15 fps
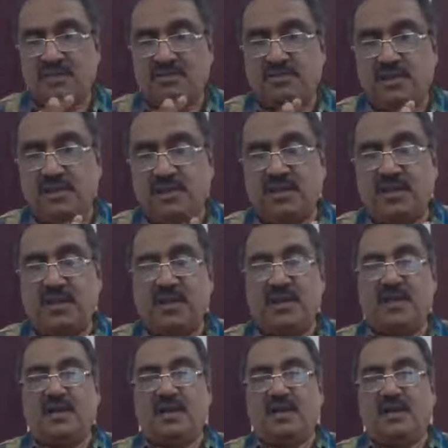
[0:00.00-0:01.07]
will be
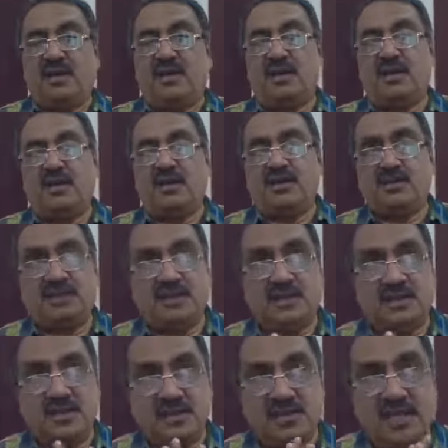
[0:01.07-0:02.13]

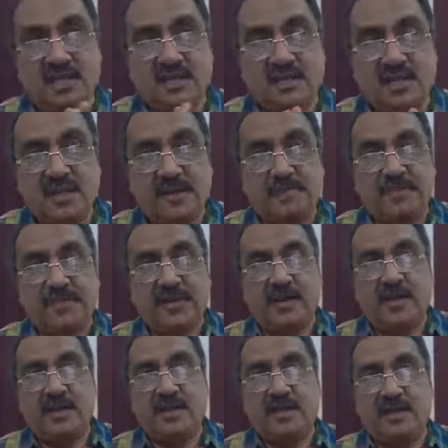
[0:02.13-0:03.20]
incidents.
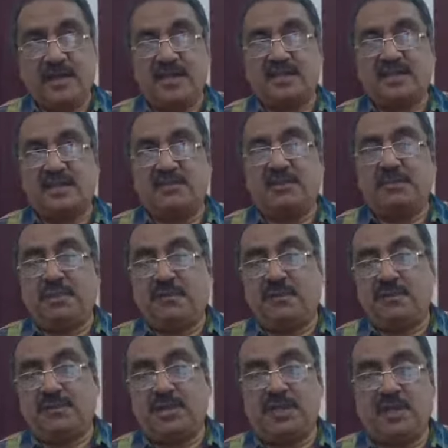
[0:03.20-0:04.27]
He has given
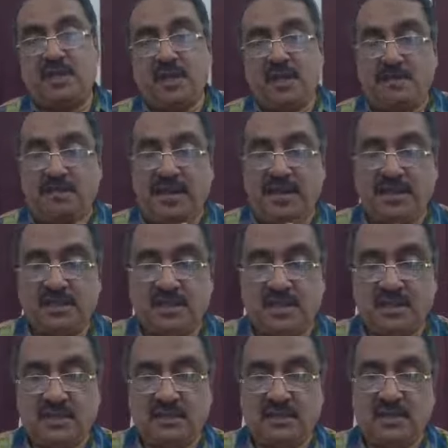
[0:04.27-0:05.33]
power to the
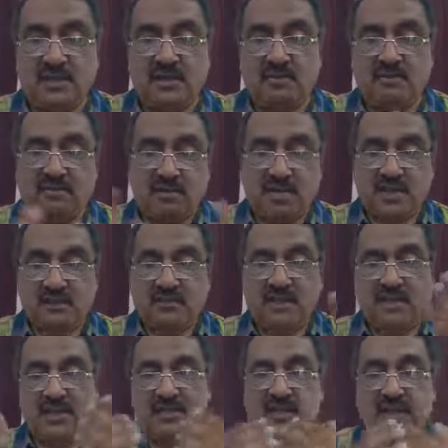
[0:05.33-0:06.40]
manager. Whatever
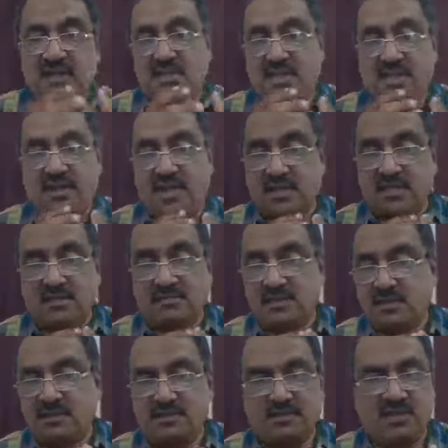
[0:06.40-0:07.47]
he signs, I will
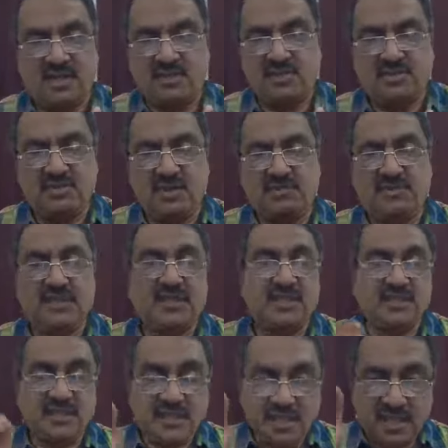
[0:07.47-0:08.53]
accept. So that should not be the
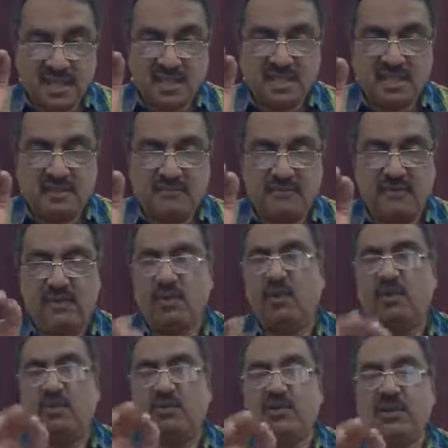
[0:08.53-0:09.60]
case. In case of
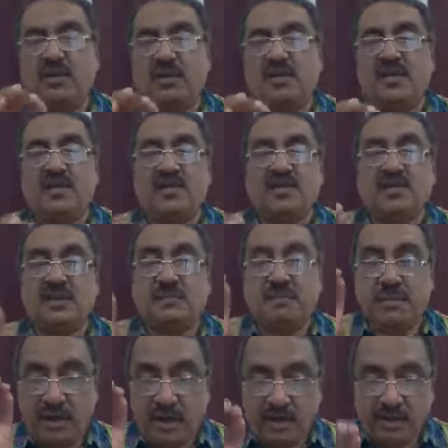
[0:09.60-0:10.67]
loan, the
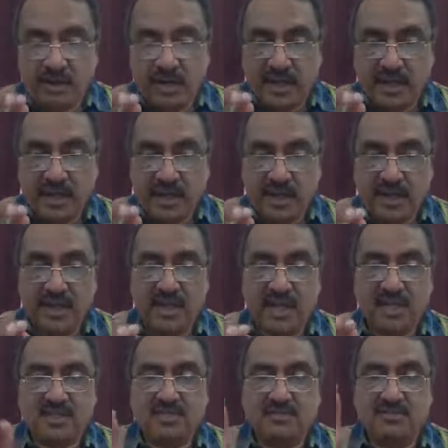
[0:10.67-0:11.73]
borrower, he
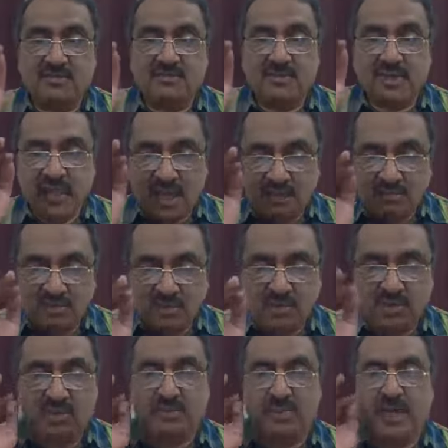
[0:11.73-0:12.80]
has to come
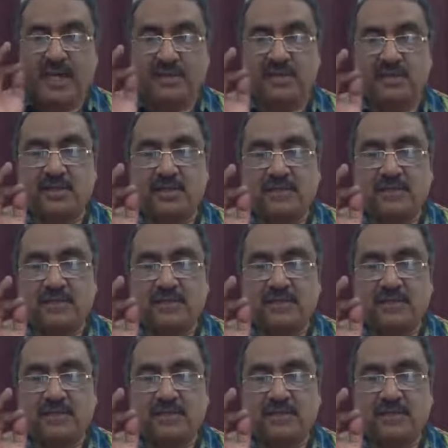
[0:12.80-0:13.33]
to the branch.